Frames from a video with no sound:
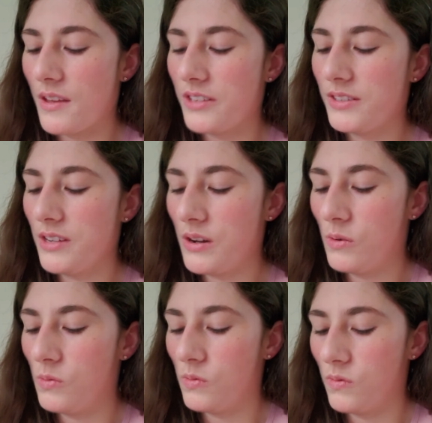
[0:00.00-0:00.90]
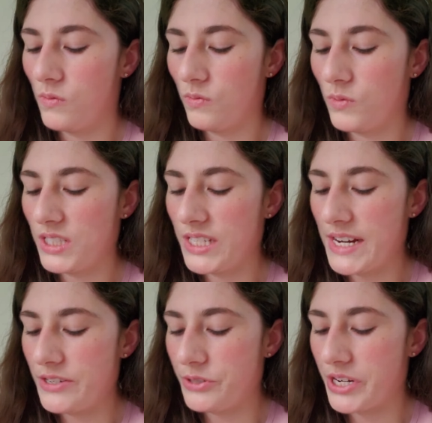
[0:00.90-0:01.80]
So what did
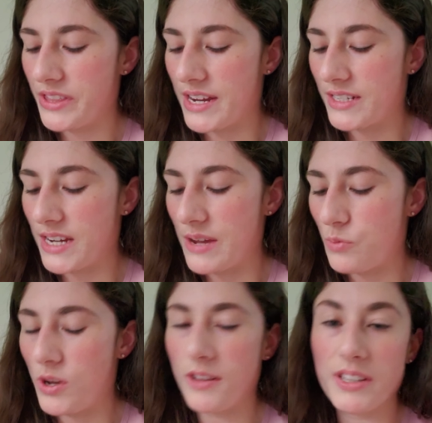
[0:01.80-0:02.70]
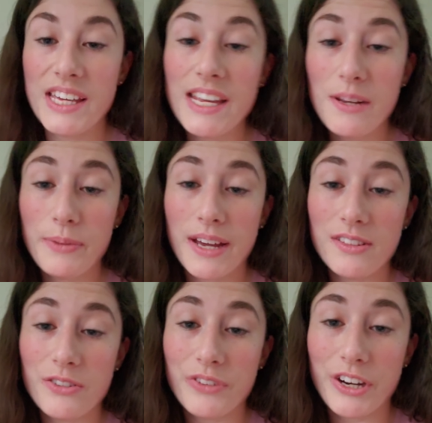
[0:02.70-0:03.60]
I do during that time? Well, heating
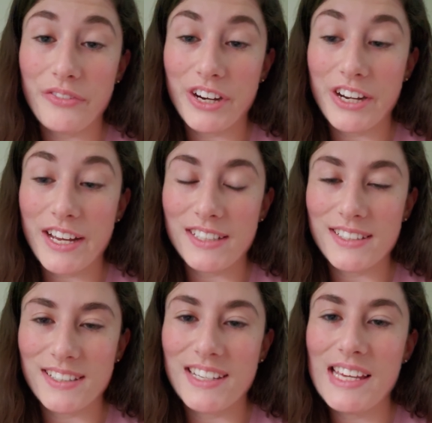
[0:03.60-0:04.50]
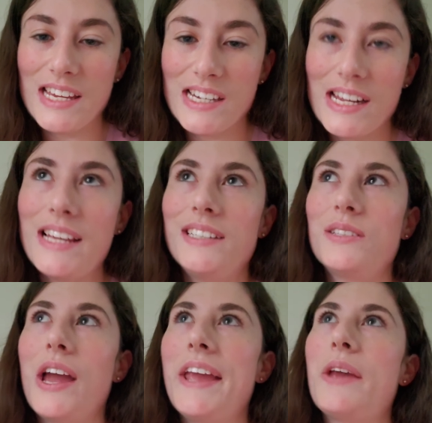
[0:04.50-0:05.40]
pads are very, very nice. Heat
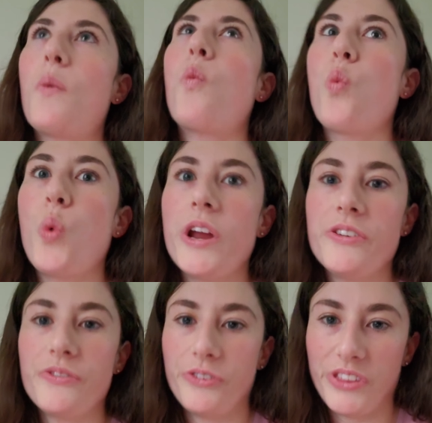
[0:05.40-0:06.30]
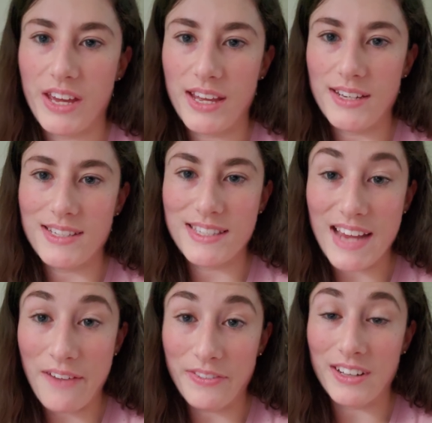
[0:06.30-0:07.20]
is a wonderful thing and
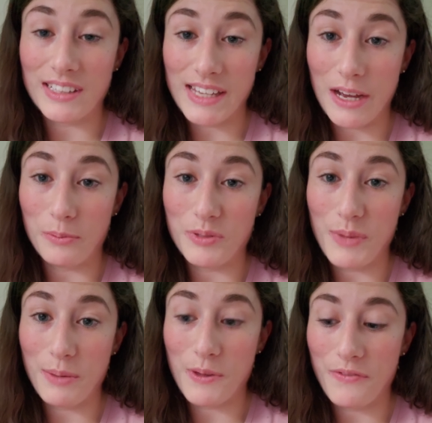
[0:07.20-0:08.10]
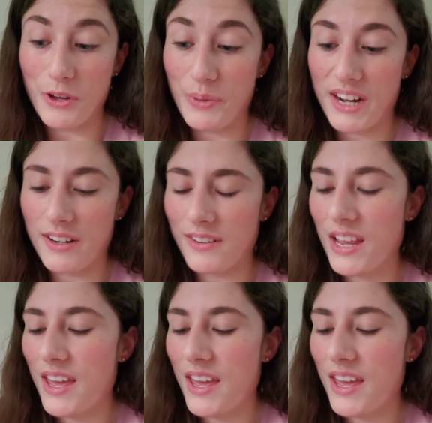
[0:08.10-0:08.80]
definitely helped make me feel better.